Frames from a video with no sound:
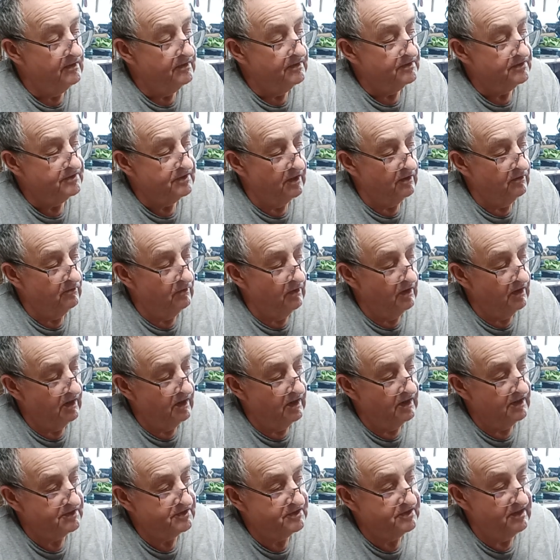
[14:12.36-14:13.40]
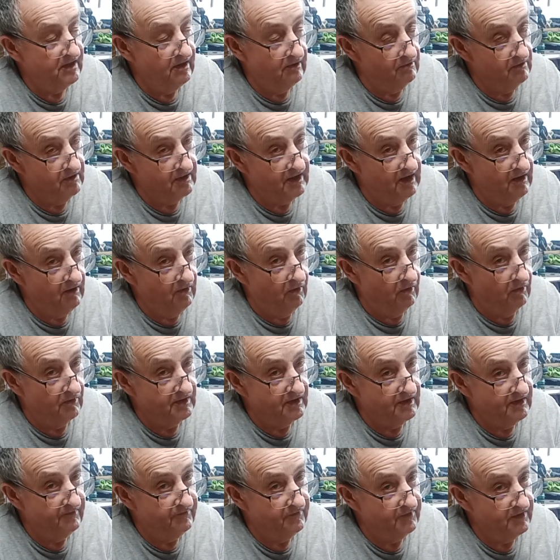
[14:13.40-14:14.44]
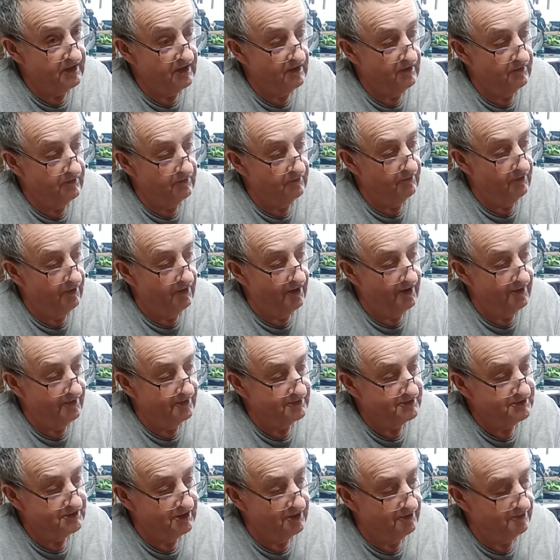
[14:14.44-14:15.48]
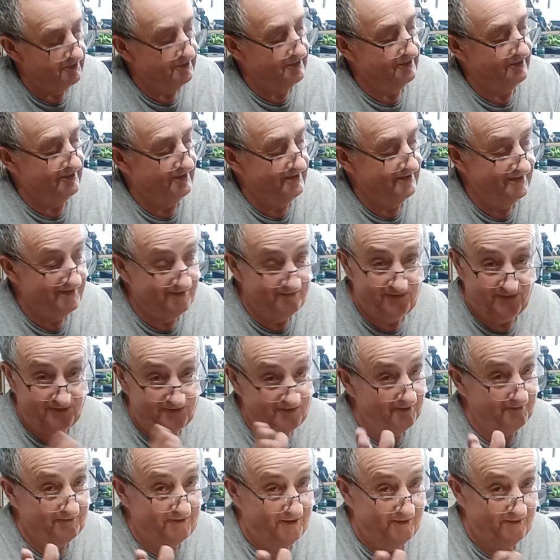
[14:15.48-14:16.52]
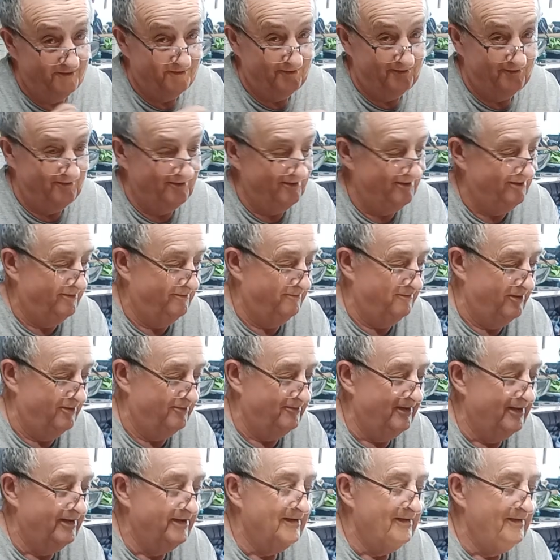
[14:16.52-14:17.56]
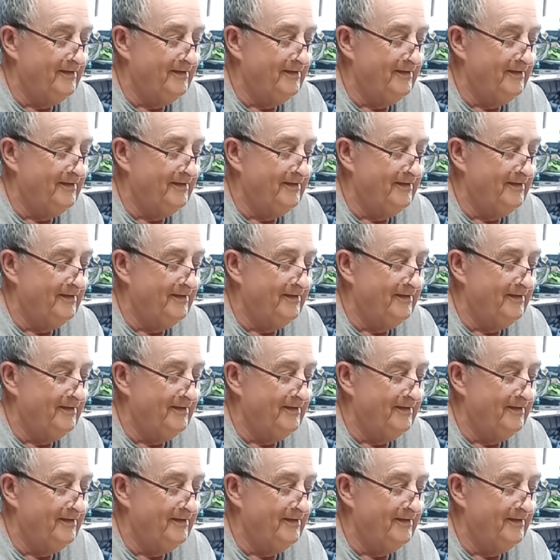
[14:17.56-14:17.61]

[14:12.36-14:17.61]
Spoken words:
So I'll see how I get on, and if I get on alright I'll show you. If I don't get on alright I won't.